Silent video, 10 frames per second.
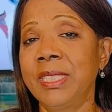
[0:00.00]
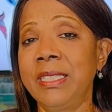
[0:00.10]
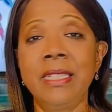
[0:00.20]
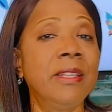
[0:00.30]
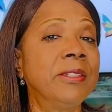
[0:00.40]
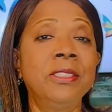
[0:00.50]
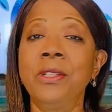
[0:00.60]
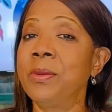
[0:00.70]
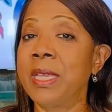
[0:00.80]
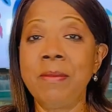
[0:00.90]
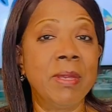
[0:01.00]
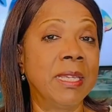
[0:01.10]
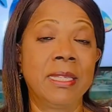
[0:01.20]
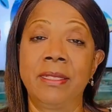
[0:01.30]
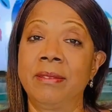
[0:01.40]
that there's no
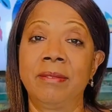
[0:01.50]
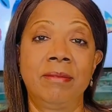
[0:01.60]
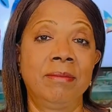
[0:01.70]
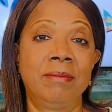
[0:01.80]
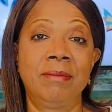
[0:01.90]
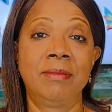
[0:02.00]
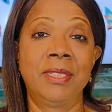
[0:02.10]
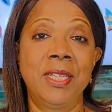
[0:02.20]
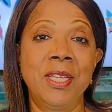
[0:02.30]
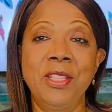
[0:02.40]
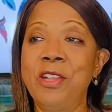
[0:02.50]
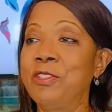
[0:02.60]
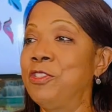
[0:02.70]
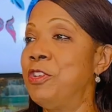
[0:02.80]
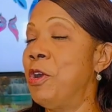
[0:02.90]
gimmick.
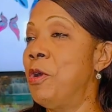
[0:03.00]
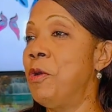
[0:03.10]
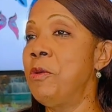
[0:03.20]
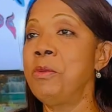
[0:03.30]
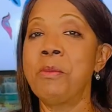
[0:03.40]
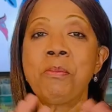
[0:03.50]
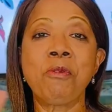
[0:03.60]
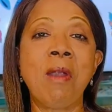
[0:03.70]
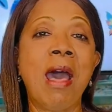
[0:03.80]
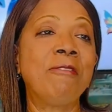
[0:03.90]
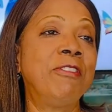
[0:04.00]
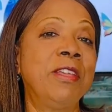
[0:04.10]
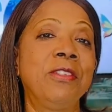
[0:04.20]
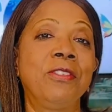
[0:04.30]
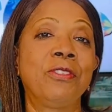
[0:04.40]
There's no
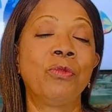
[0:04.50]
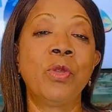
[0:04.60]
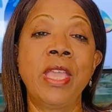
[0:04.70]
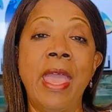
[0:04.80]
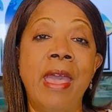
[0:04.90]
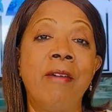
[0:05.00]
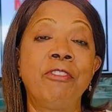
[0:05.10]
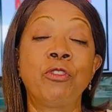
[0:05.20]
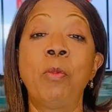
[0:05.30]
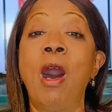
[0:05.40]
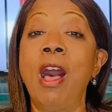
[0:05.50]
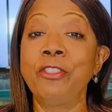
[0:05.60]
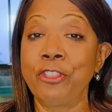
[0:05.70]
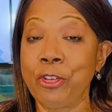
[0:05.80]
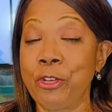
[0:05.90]
profits. We have
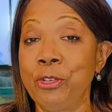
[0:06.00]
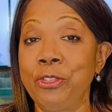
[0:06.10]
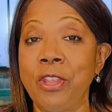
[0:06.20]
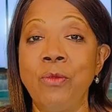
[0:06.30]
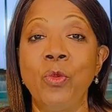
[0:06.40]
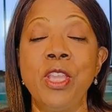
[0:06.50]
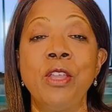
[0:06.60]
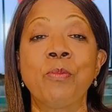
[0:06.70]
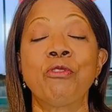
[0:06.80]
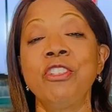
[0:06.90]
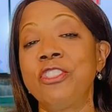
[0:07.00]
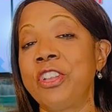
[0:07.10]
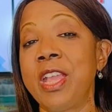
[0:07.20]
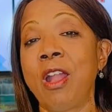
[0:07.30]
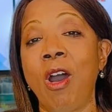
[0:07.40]
sponsors, and we
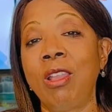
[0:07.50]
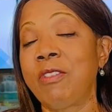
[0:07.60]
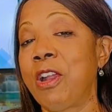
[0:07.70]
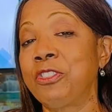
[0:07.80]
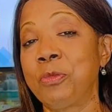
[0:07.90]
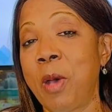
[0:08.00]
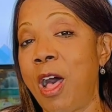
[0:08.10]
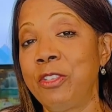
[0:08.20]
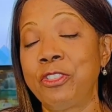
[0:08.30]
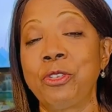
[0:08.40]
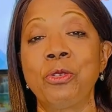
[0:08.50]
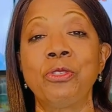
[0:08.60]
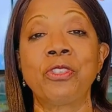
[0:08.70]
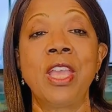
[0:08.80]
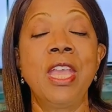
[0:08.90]
appreciate all of our
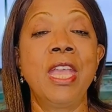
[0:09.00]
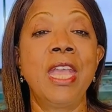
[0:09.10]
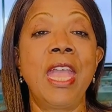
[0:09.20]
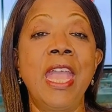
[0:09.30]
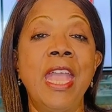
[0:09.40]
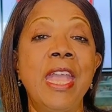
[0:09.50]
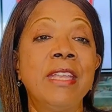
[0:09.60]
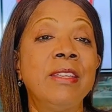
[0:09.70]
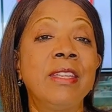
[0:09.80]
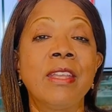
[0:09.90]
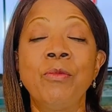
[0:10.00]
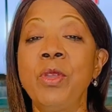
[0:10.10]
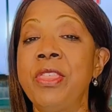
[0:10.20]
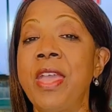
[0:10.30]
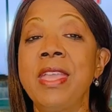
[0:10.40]
sponsors. And
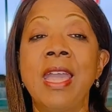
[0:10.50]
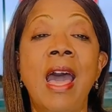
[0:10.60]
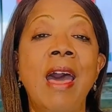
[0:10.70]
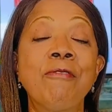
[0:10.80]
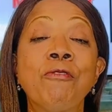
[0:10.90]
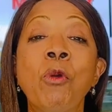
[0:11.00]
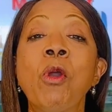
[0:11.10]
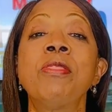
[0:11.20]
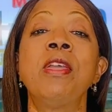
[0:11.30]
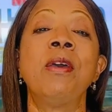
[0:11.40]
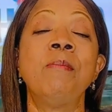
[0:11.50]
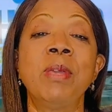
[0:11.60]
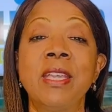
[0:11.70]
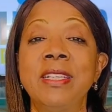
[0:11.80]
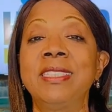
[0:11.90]
we thank God for them
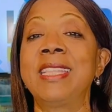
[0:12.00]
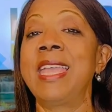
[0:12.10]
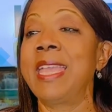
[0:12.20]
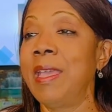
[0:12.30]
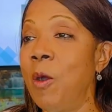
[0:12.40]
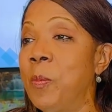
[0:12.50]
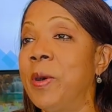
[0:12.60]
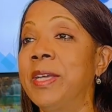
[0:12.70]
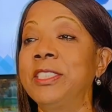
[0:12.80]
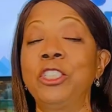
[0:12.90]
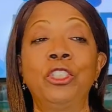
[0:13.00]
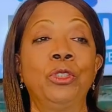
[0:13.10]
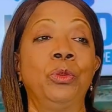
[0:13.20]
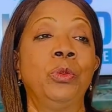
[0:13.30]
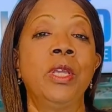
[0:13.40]
because they help us
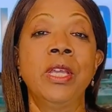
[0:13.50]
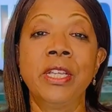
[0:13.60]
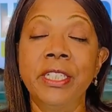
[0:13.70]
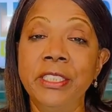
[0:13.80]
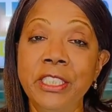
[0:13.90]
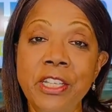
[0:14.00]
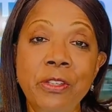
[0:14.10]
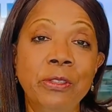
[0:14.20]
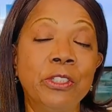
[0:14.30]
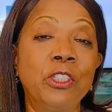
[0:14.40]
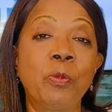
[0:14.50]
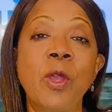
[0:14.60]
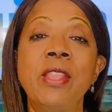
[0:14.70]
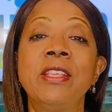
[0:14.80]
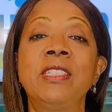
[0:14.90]
to continue to
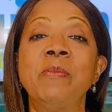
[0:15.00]
spread this